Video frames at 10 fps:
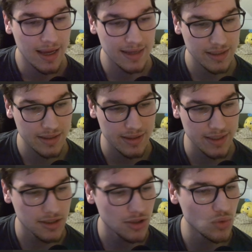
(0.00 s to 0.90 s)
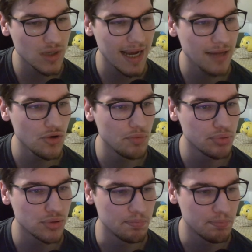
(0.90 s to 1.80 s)
and I think you cannot
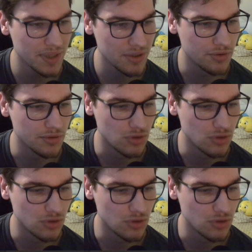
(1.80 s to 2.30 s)
prepare